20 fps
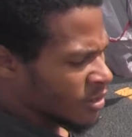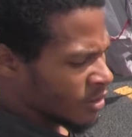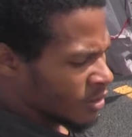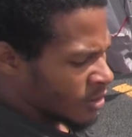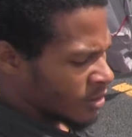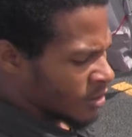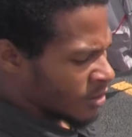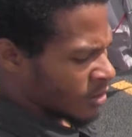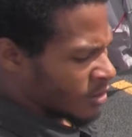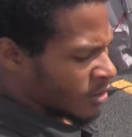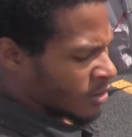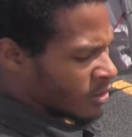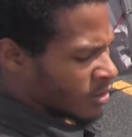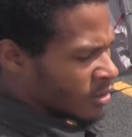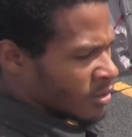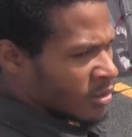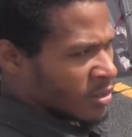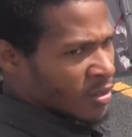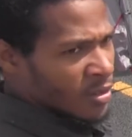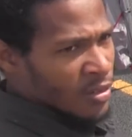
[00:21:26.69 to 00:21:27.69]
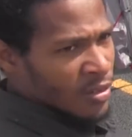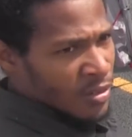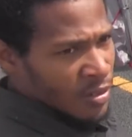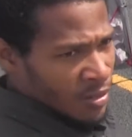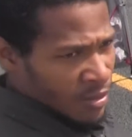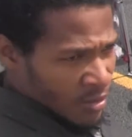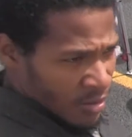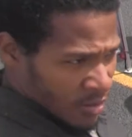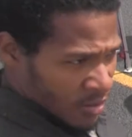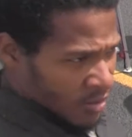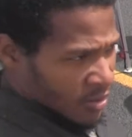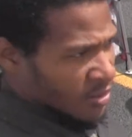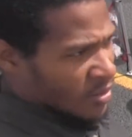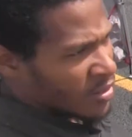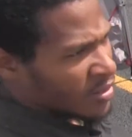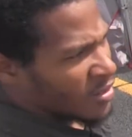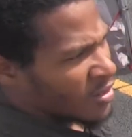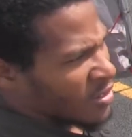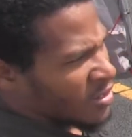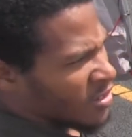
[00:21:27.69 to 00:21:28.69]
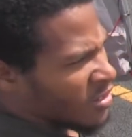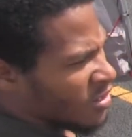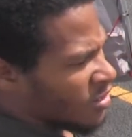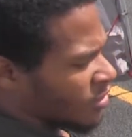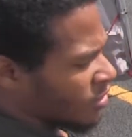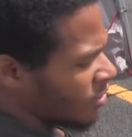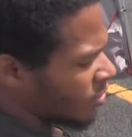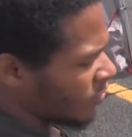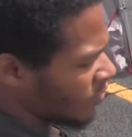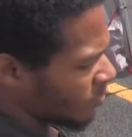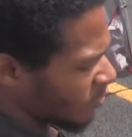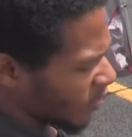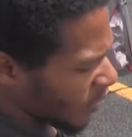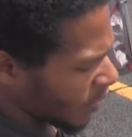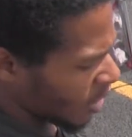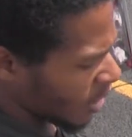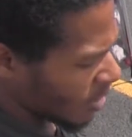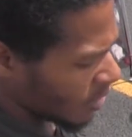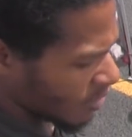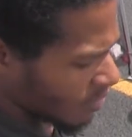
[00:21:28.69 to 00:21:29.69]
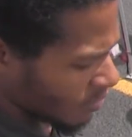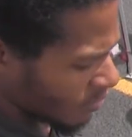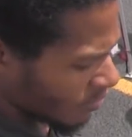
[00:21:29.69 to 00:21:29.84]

the marriage, whether they hear or forbear